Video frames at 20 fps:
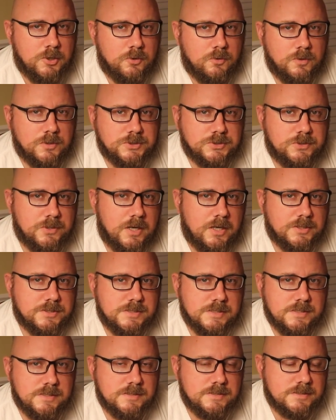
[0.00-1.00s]
Cornish
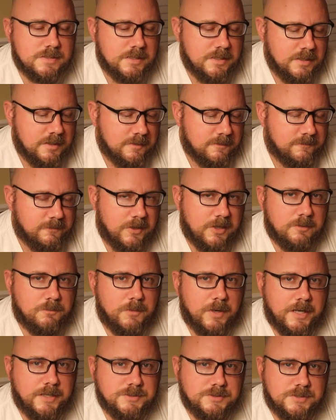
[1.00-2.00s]
crosses,
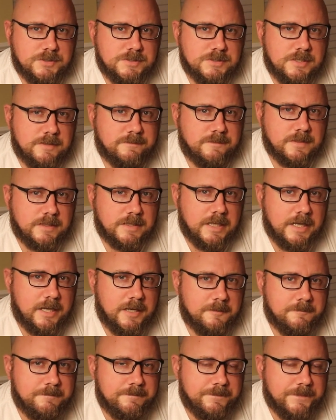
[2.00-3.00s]
Freedom Rangers, stuff like
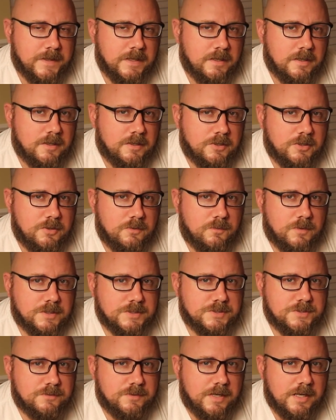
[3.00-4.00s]
that, you
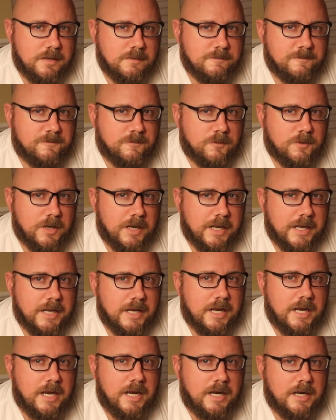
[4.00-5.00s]
want to aim for
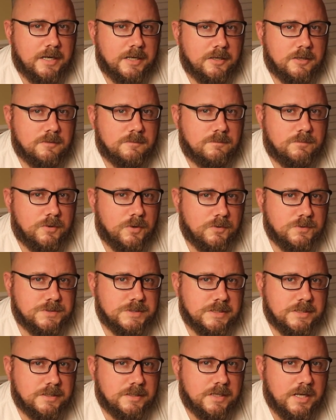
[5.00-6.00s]
a higher
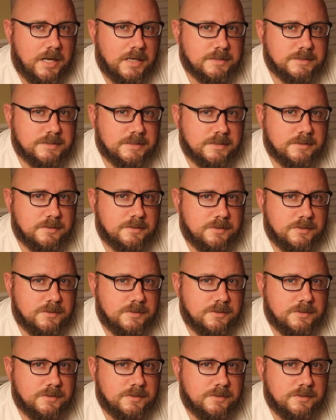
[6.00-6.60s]
protein content.